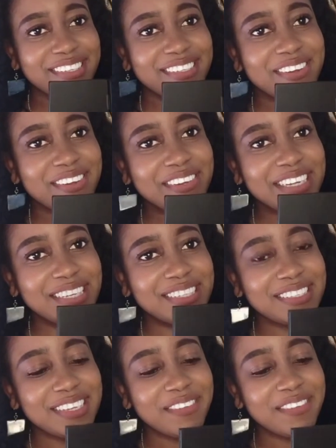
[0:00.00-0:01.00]
Sony
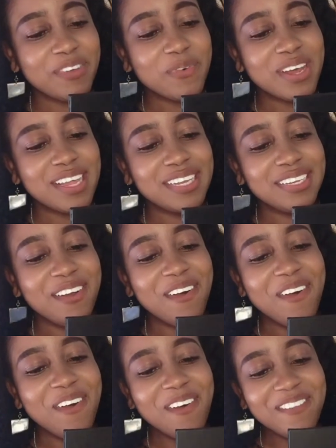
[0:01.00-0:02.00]
ZV1.
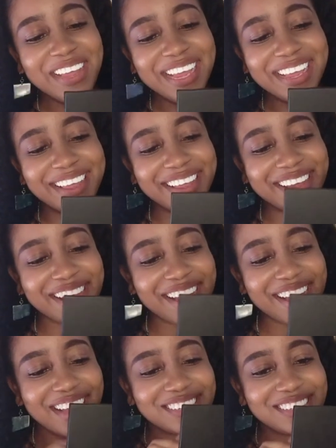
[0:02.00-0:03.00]
Oh my
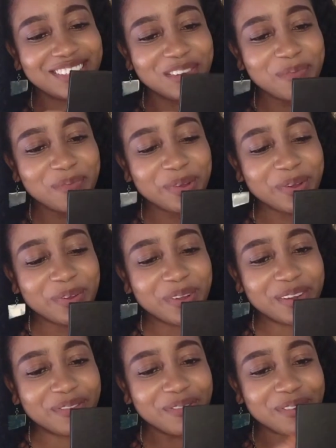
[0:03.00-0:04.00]
god, it's so
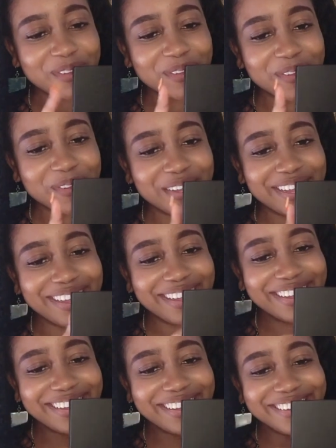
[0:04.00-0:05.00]
beautiful.
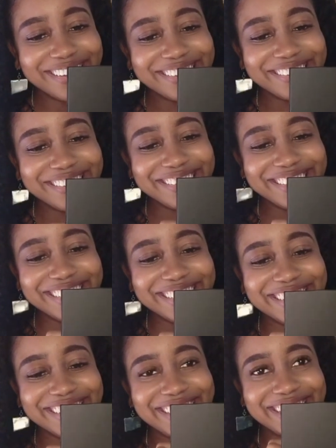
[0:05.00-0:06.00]
Oh my
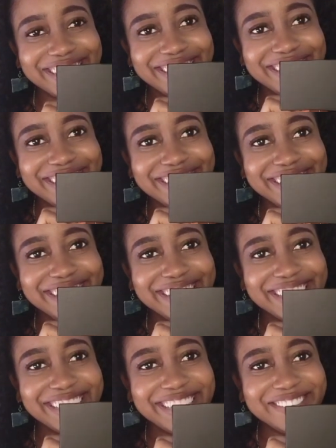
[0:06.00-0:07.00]
god,
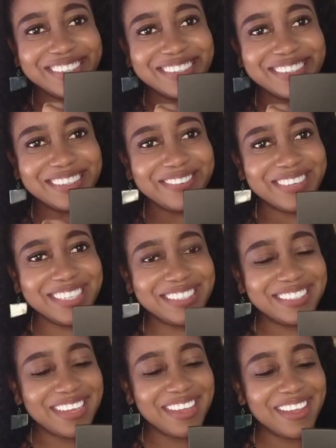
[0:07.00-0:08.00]
I can't even see
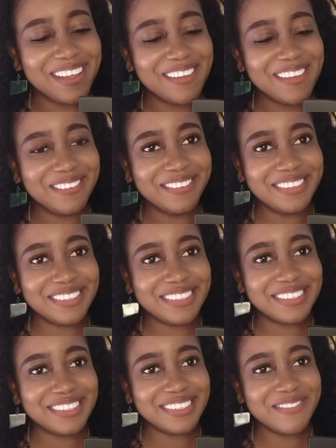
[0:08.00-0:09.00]
myself. This
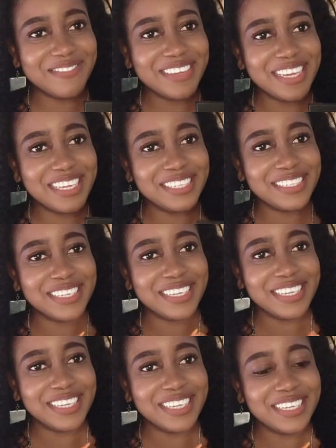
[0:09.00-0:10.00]
is
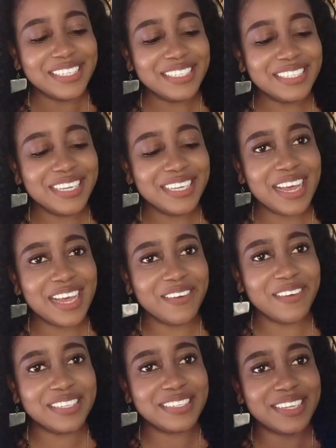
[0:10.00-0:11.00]
amazing. See, how
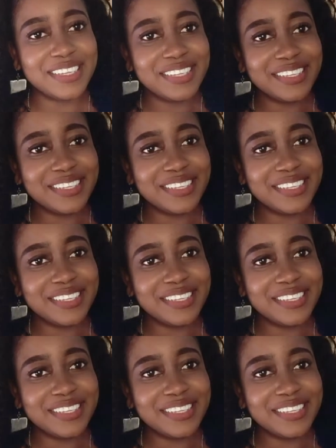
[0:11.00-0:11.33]
is it?